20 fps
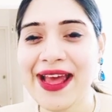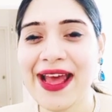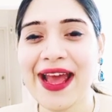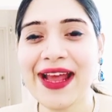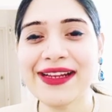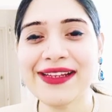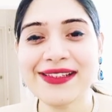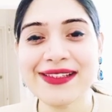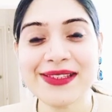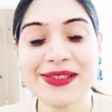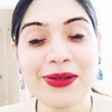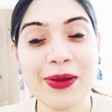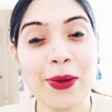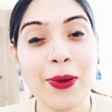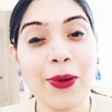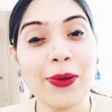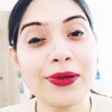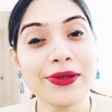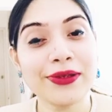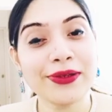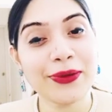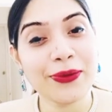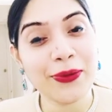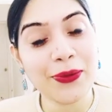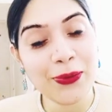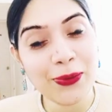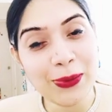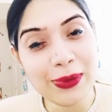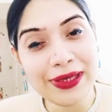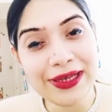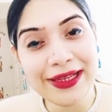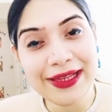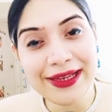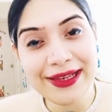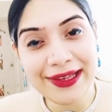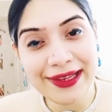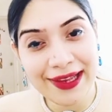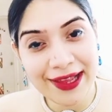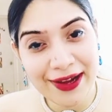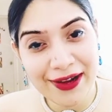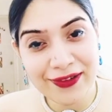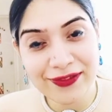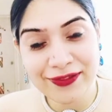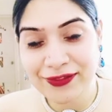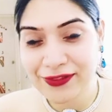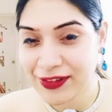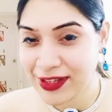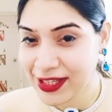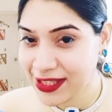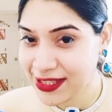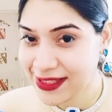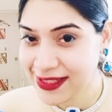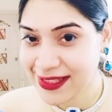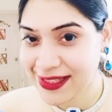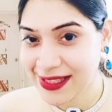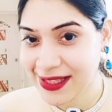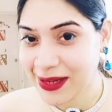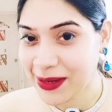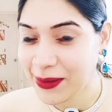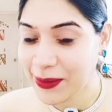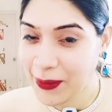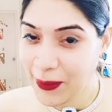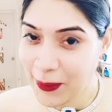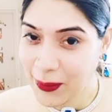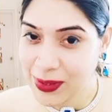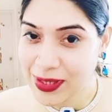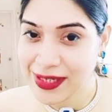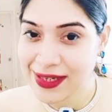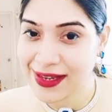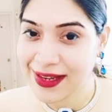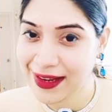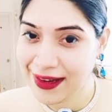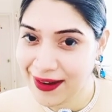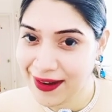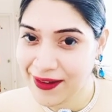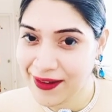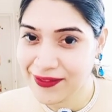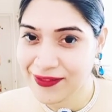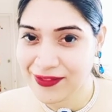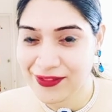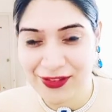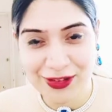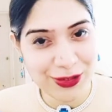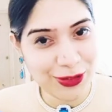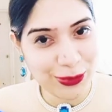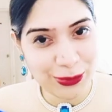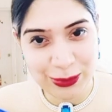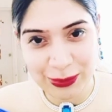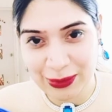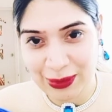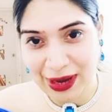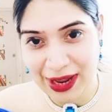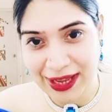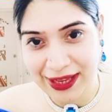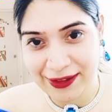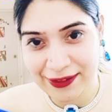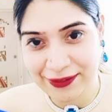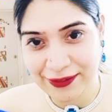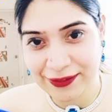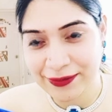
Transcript: And it is called Only Love Is Not Enough to Thrive.